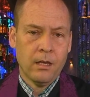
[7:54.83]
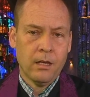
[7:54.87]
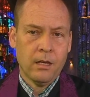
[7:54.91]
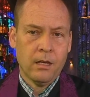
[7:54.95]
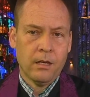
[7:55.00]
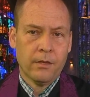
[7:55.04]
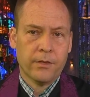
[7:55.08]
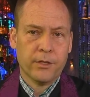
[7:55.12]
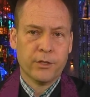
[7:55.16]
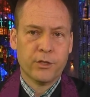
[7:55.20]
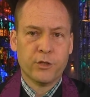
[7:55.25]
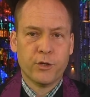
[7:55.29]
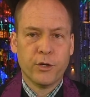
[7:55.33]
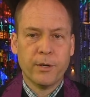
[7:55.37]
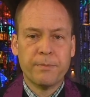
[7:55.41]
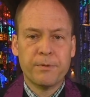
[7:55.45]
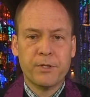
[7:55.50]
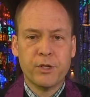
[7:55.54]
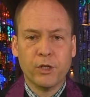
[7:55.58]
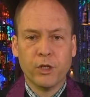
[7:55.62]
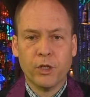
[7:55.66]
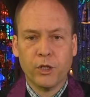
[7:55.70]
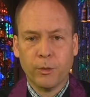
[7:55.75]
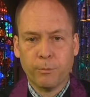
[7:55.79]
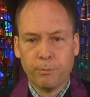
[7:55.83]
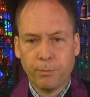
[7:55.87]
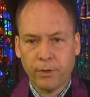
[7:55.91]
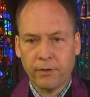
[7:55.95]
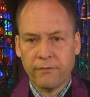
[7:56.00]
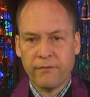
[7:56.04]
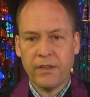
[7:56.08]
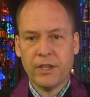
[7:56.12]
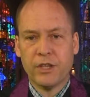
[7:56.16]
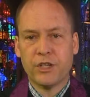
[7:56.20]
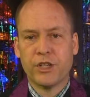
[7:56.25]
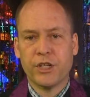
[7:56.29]
The scriptural
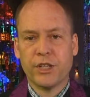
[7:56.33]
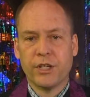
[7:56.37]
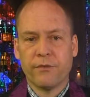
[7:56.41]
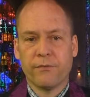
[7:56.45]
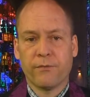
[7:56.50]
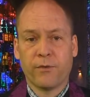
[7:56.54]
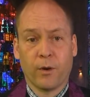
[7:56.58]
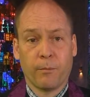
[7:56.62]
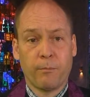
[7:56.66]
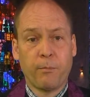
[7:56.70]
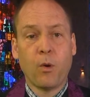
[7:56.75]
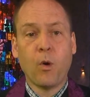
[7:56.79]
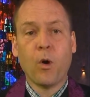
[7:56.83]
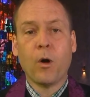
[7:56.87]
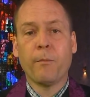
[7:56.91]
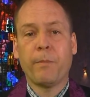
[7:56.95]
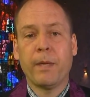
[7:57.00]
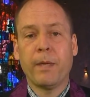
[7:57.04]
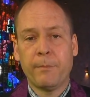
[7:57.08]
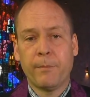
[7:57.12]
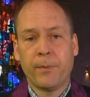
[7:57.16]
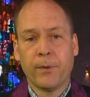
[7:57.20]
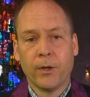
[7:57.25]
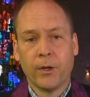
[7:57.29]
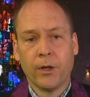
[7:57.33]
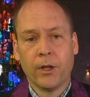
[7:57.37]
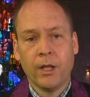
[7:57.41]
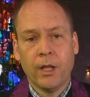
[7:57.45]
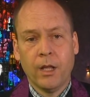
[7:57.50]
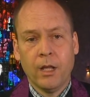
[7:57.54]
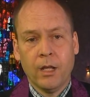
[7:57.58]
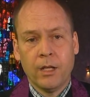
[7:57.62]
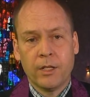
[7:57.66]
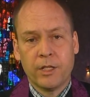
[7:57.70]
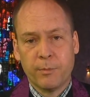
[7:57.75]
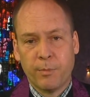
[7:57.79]
provision for poor people
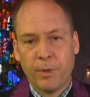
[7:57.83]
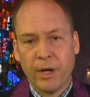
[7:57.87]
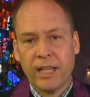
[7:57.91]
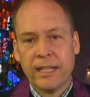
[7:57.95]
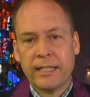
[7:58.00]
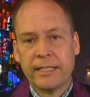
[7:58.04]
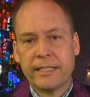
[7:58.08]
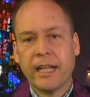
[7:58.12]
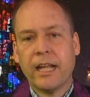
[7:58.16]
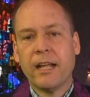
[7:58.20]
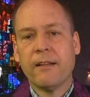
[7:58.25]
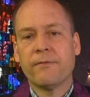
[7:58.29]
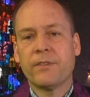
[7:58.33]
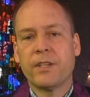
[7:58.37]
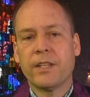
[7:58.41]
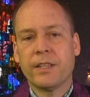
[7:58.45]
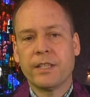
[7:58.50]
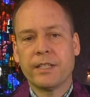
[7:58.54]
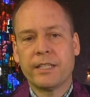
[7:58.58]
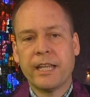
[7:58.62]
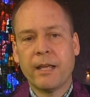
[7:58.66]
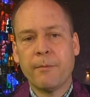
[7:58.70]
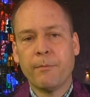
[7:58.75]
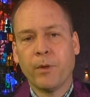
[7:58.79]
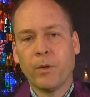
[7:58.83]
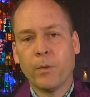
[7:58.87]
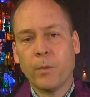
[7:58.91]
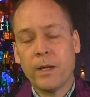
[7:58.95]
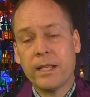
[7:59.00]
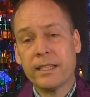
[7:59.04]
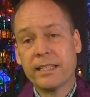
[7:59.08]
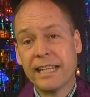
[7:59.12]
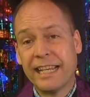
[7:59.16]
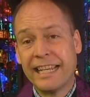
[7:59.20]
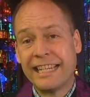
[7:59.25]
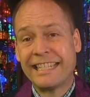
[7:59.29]
to bring a dove to the temple
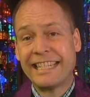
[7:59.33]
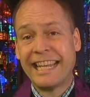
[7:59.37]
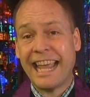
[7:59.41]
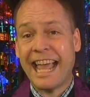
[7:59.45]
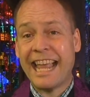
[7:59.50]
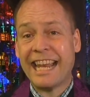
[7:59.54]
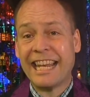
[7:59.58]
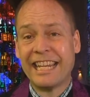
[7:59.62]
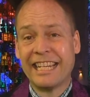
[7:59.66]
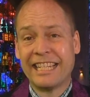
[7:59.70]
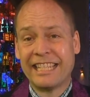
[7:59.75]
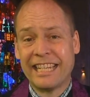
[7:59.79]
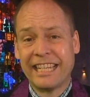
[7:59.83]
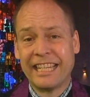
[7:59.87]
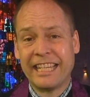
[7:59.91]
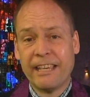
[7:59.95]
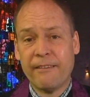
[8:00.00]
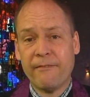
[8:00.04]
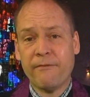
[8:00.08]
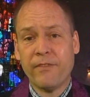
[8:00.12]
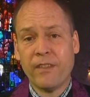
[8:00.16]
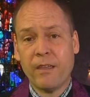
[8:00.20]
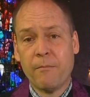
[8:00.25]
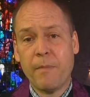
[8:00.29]
was intended to give them